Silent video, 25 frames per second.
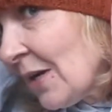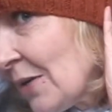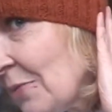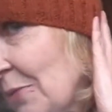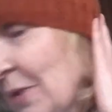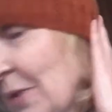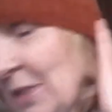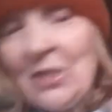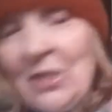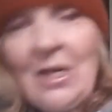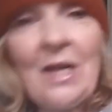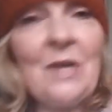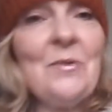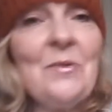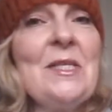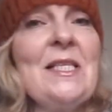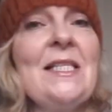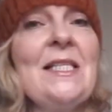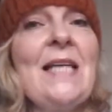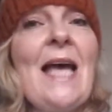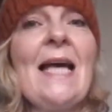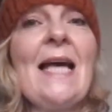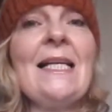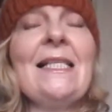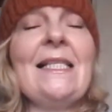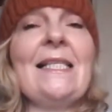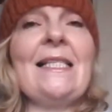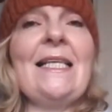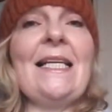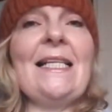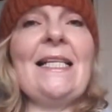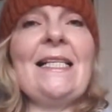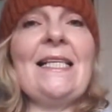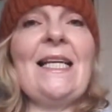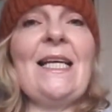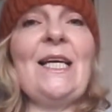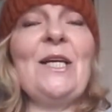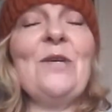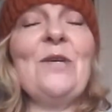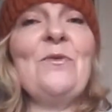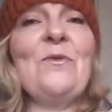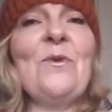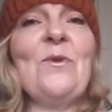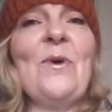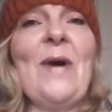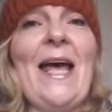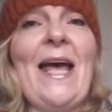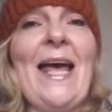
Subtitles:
which I was test knitting for